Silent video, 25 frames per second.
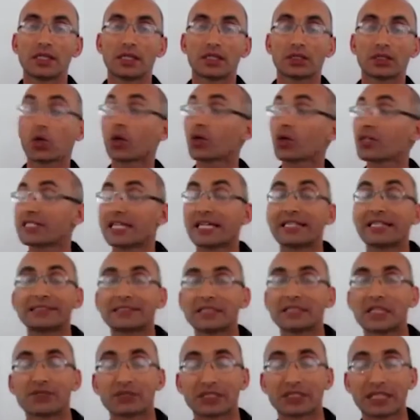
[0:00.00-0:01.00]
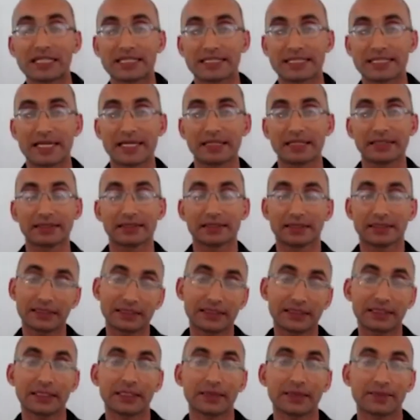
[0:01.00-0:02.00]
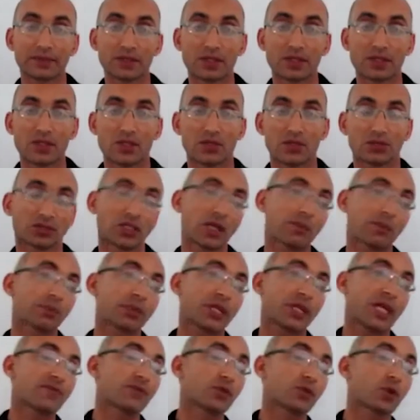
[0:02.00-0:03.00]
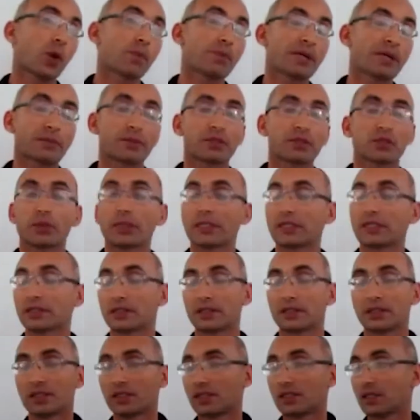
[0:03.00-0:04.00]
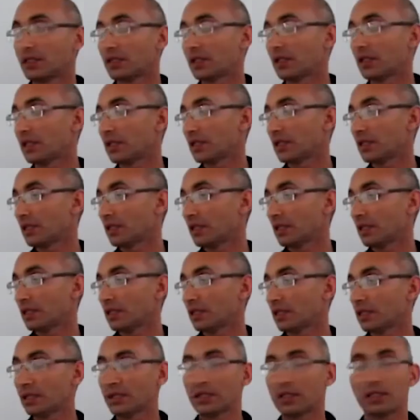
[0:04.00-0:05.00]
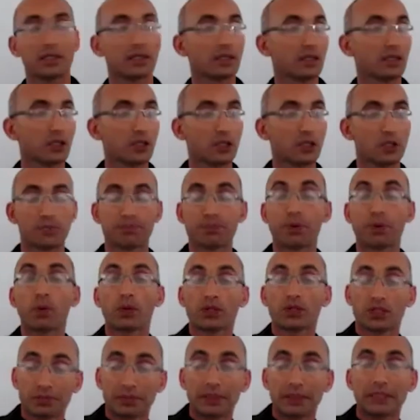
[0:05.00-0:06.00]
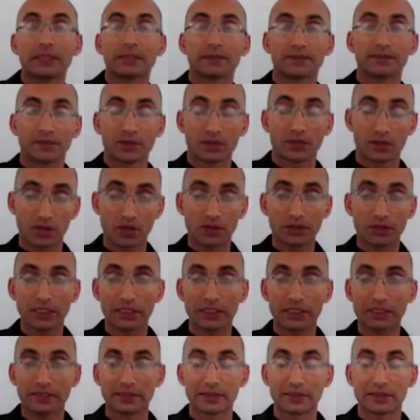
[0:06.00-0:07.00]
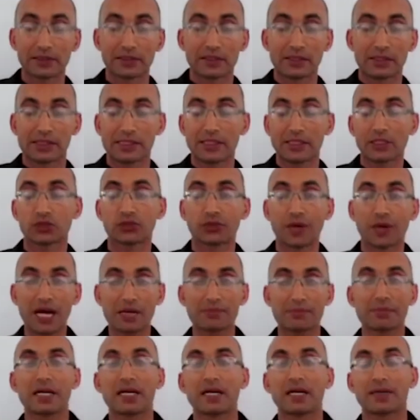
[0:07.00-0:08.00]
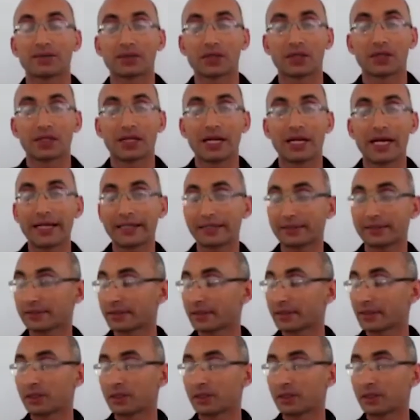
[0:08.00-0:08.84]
content, if you can say. Clear? For example, if we compare between poetry, drama, and